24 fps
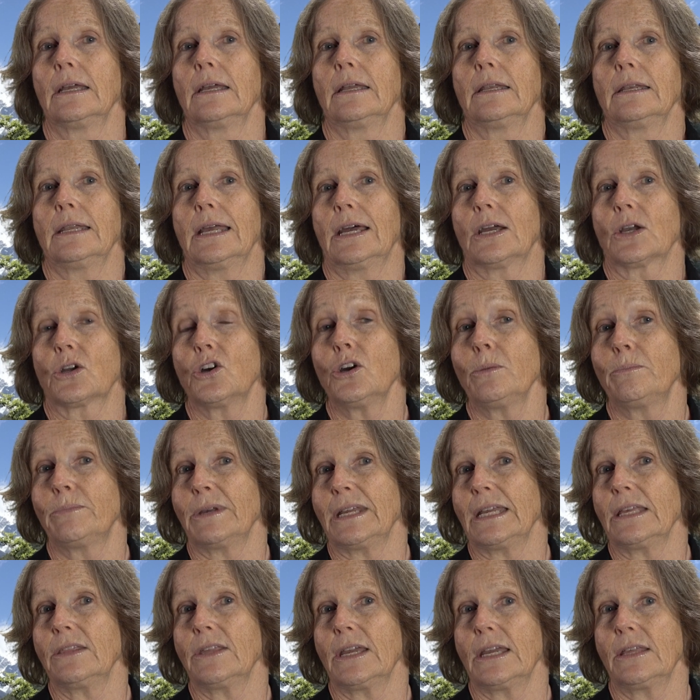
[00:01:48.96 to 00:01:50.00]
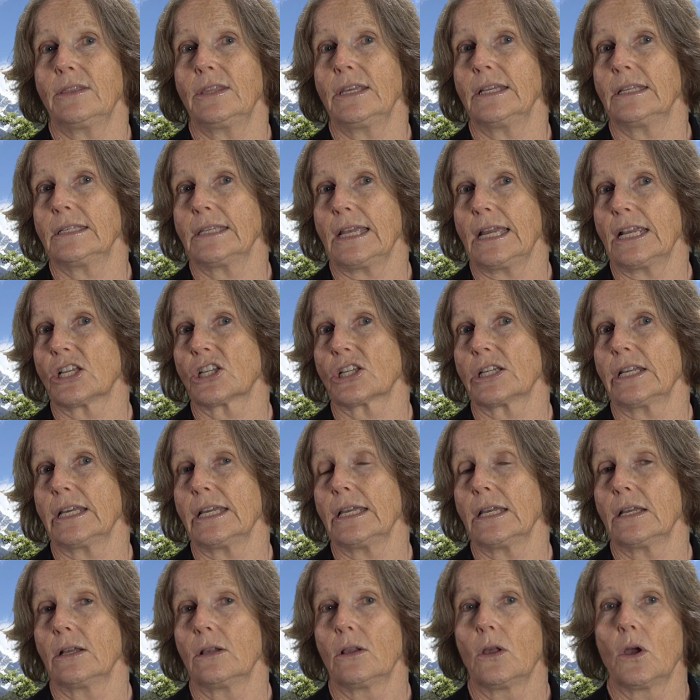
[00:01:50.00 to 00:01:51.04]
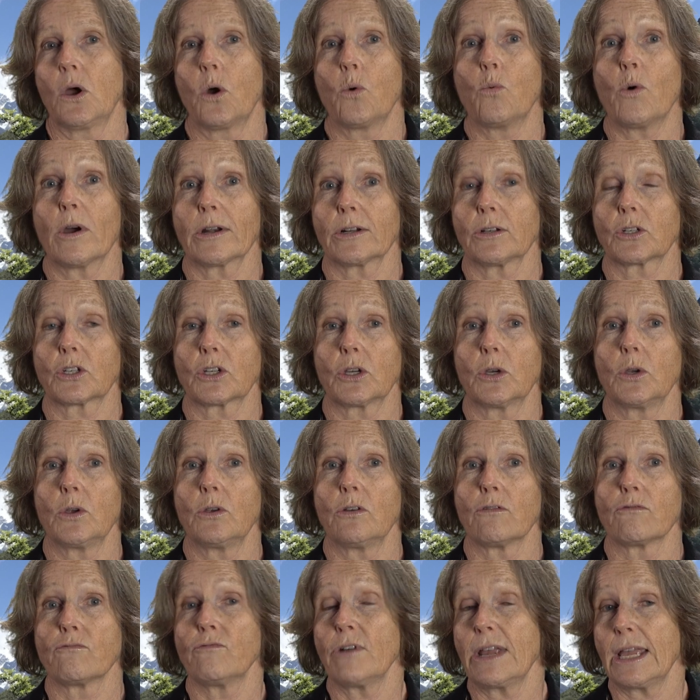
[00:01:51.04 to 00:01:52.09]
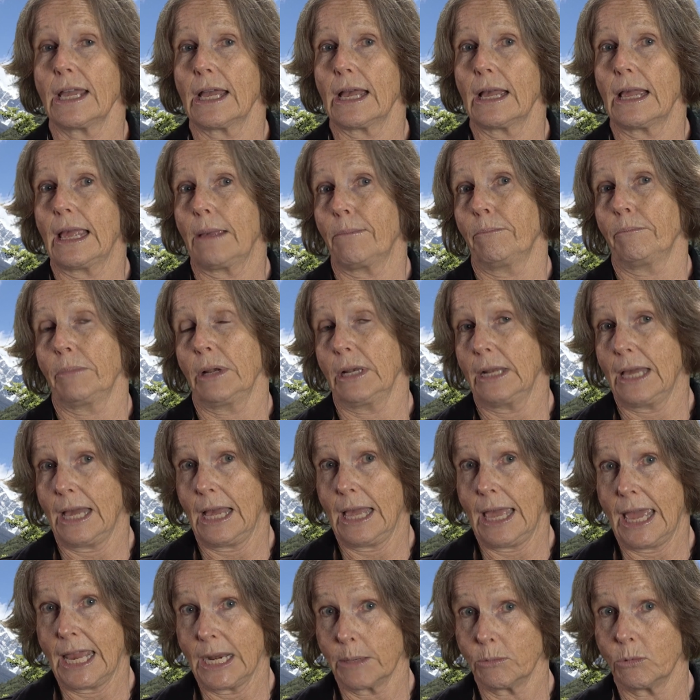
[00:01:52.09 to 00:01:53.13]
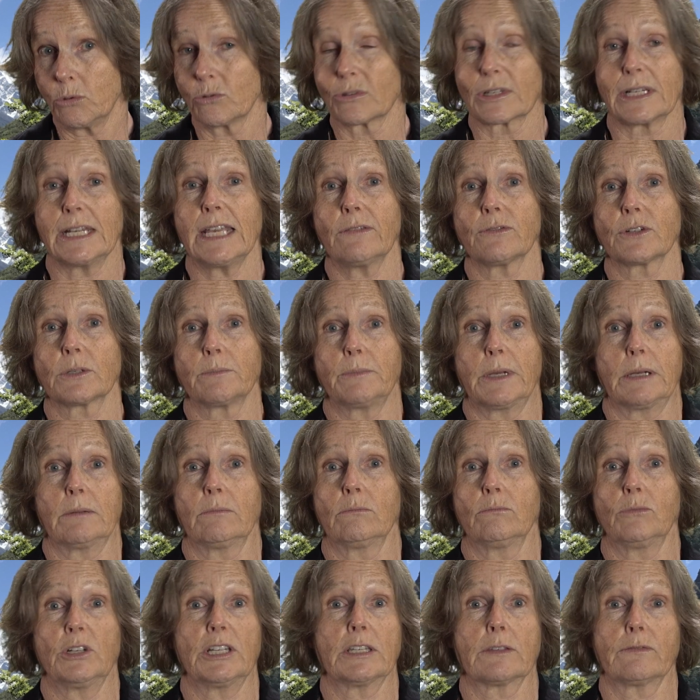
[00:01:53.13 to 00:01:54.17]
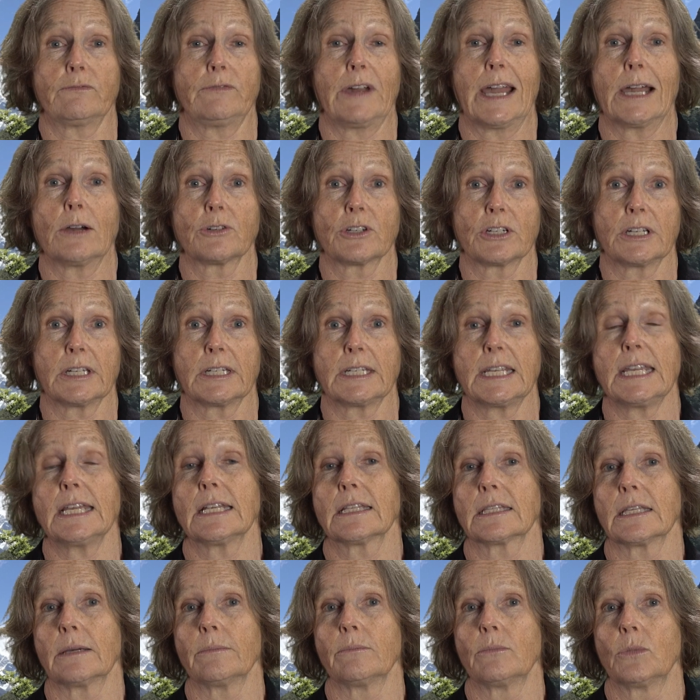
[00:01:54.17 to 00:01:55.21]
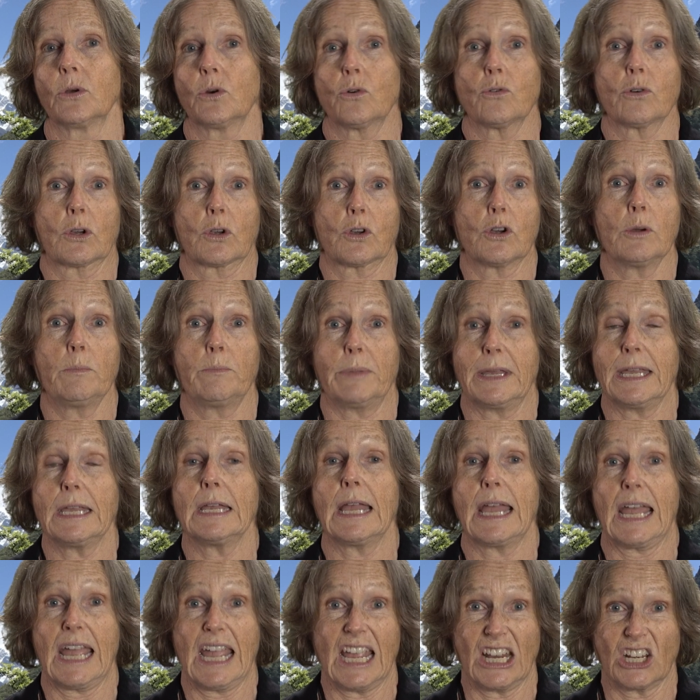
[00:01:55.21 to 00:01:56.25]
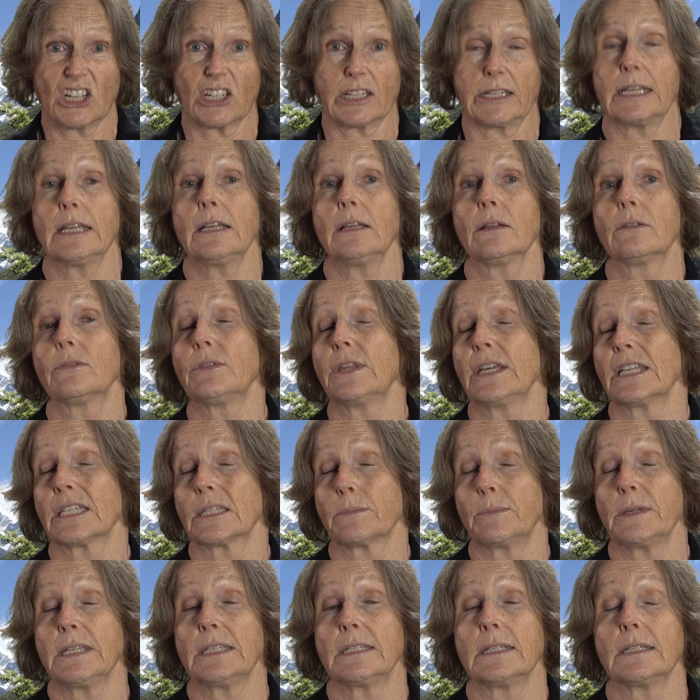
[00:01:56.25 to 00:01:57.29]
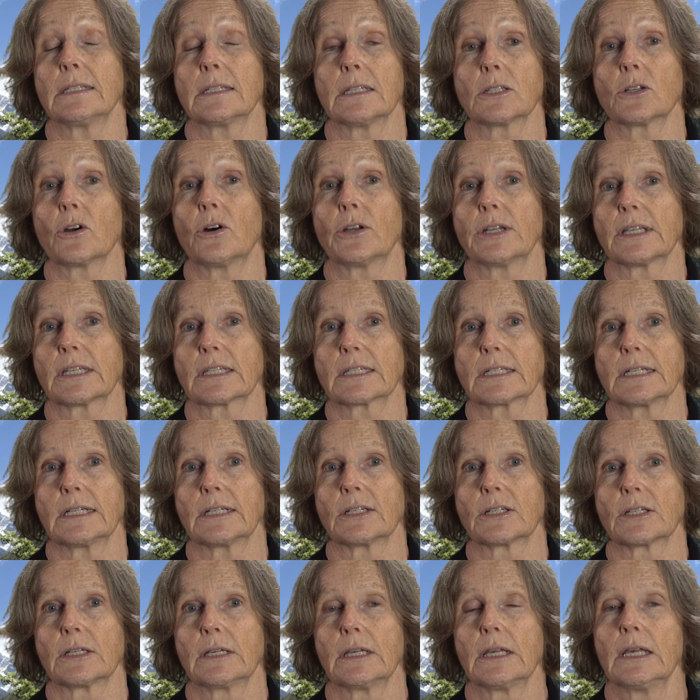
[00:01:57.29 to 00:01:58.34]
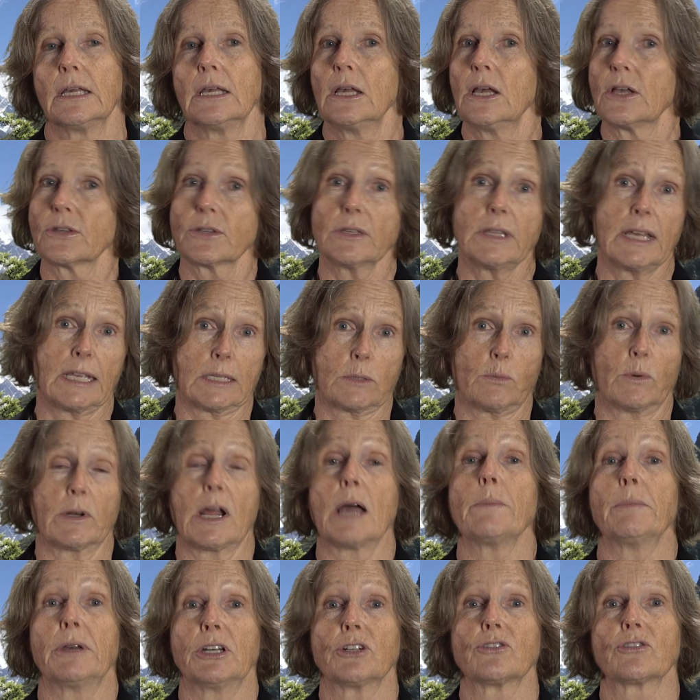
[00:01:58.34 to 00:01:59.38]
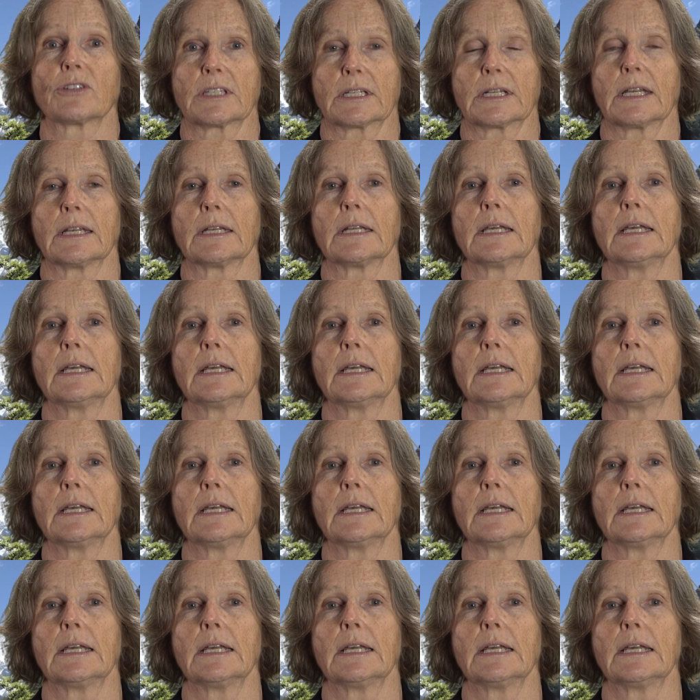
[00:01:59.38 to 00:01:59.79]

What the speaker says: Now, it could be that there's actually one or two rare animals left, but we just fail to detect them. Or it could be actually that species has gone extinct. So that's what I'm interested in,